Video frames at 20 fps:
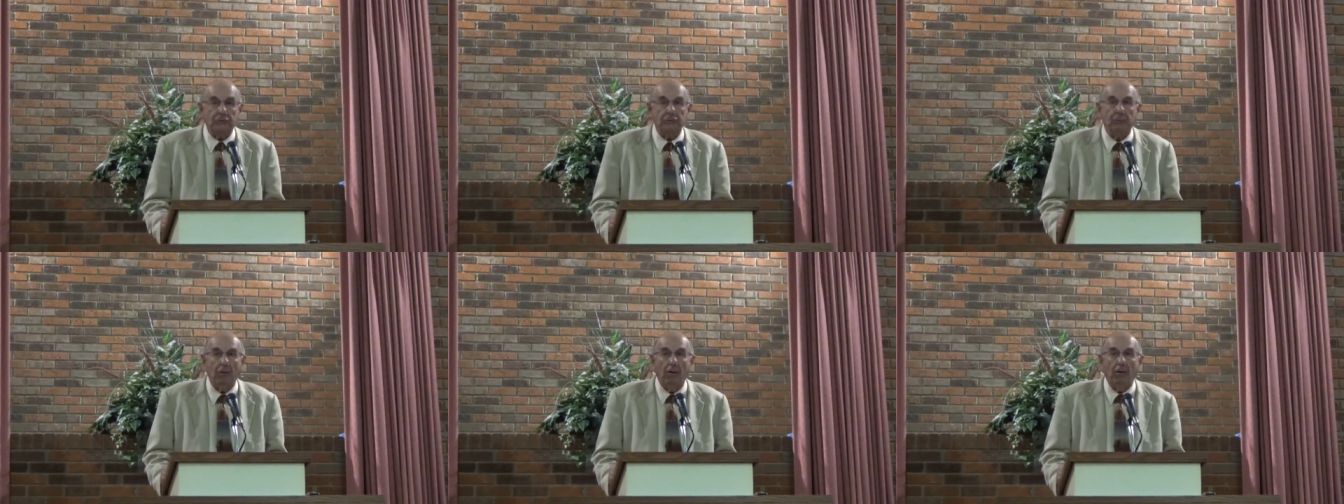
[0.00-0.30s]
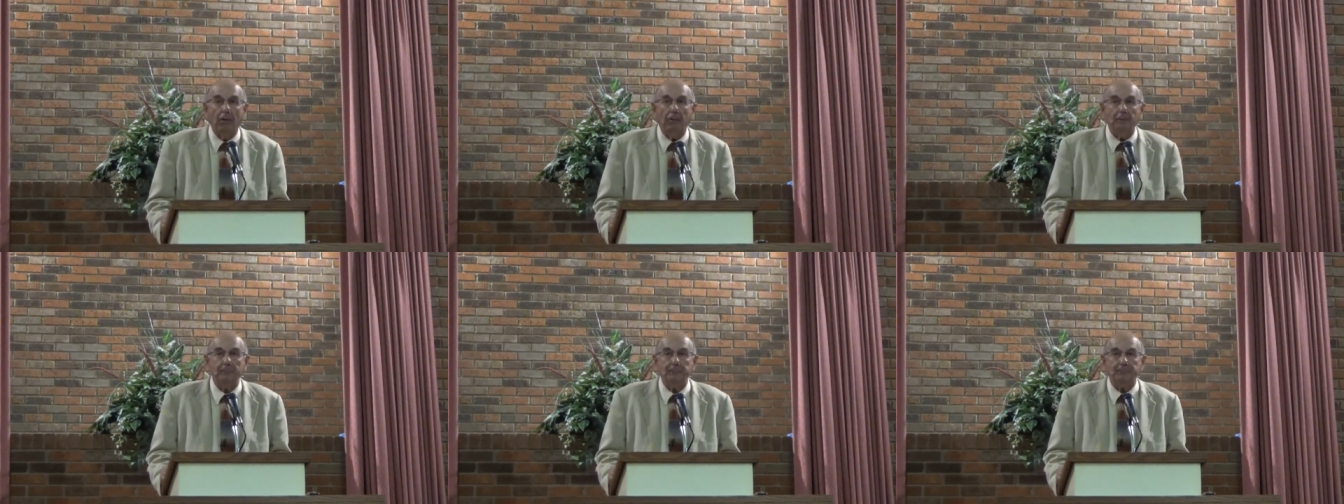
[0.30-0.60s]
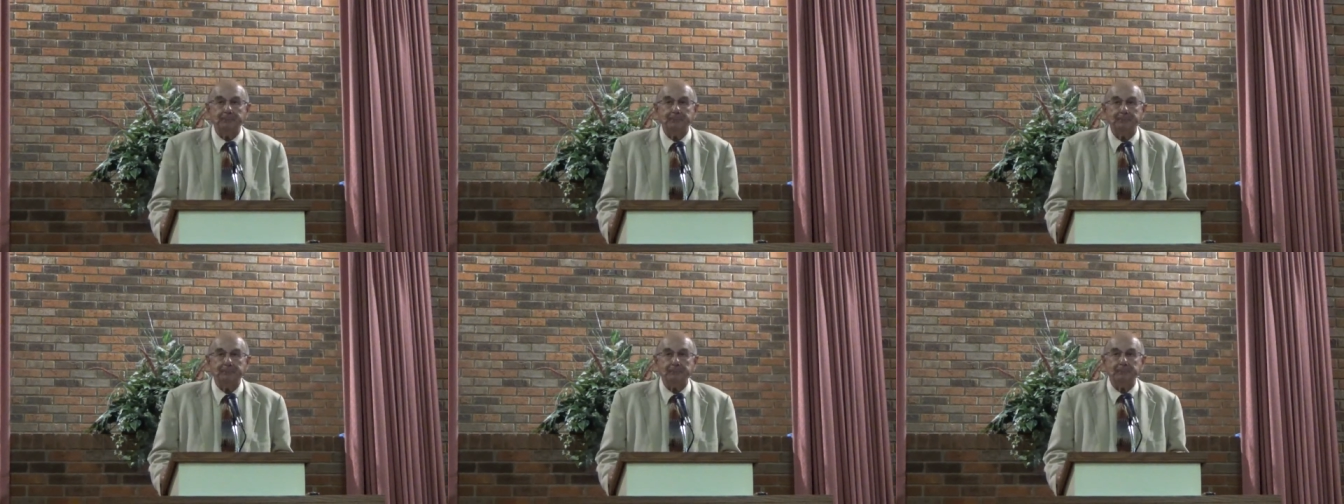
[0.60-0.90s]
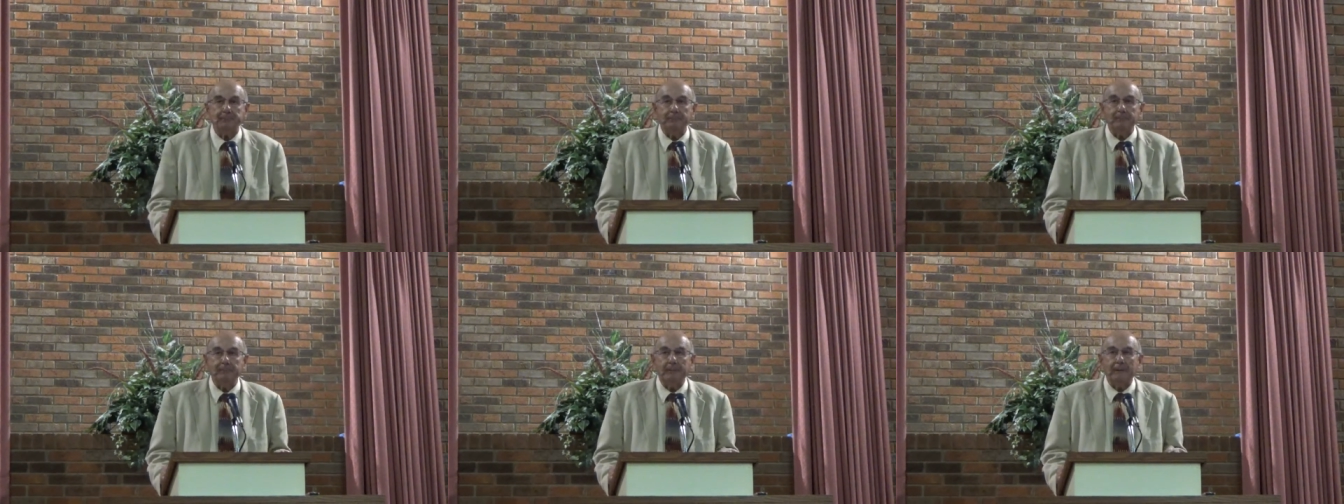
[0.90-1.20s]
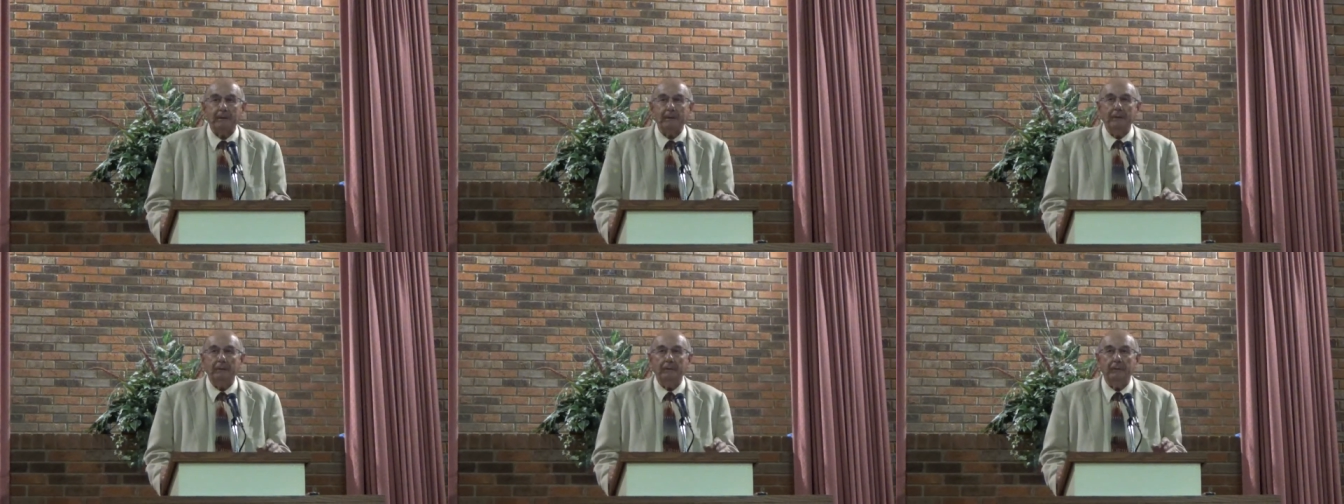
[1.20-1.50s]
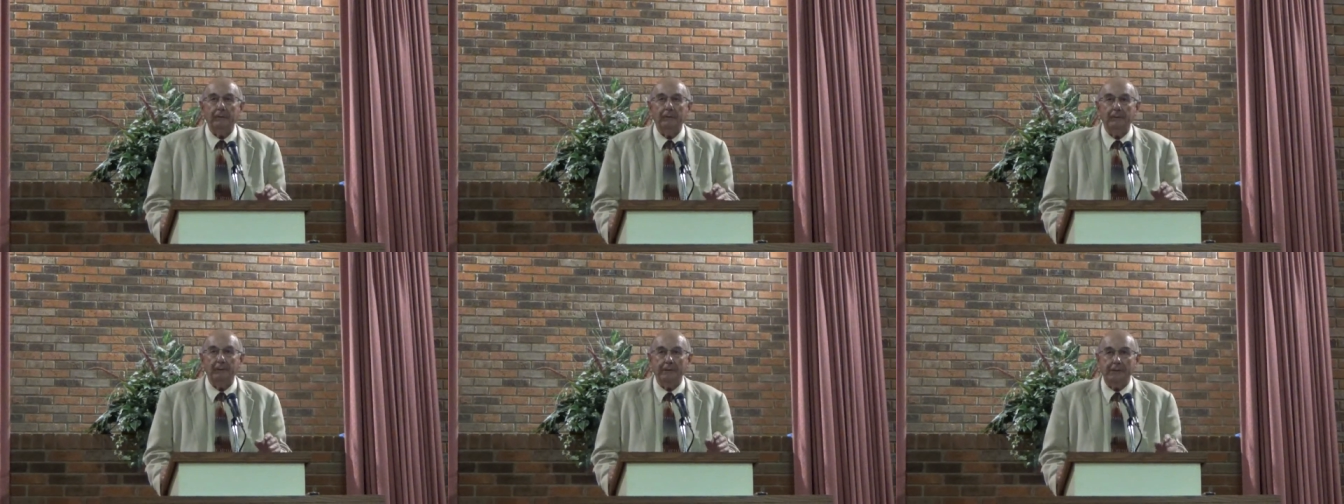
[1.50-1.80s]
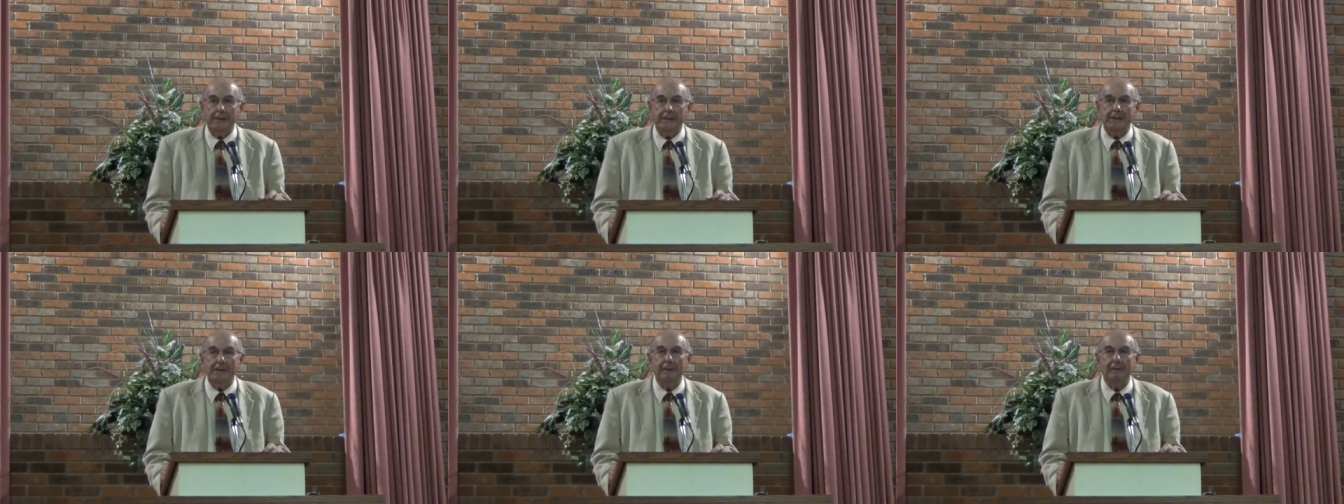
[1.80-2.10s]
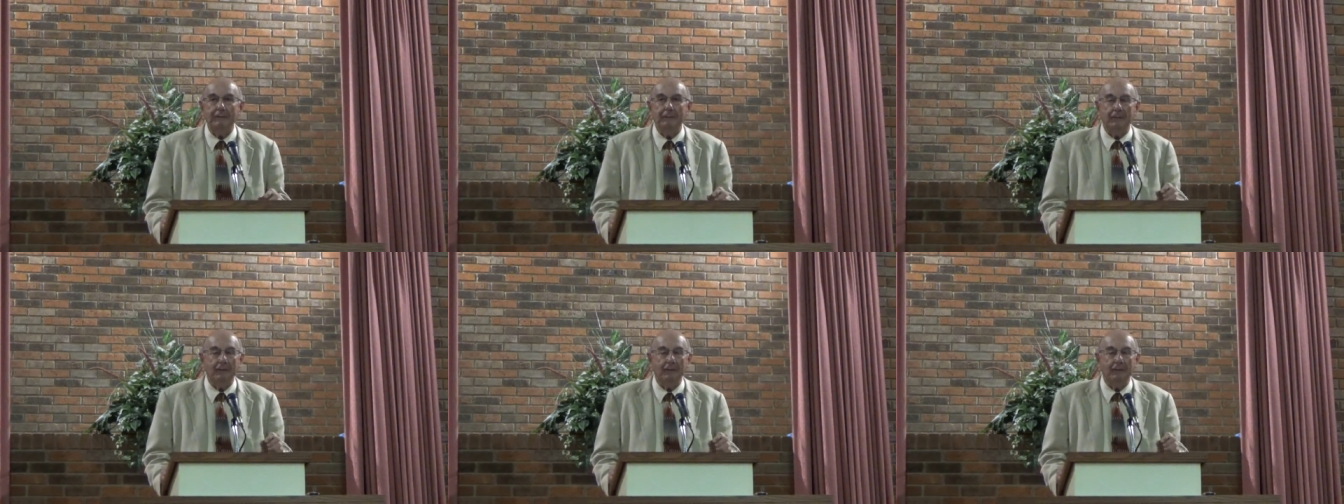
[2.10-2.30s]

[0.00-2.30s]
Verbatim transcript: of all, the King,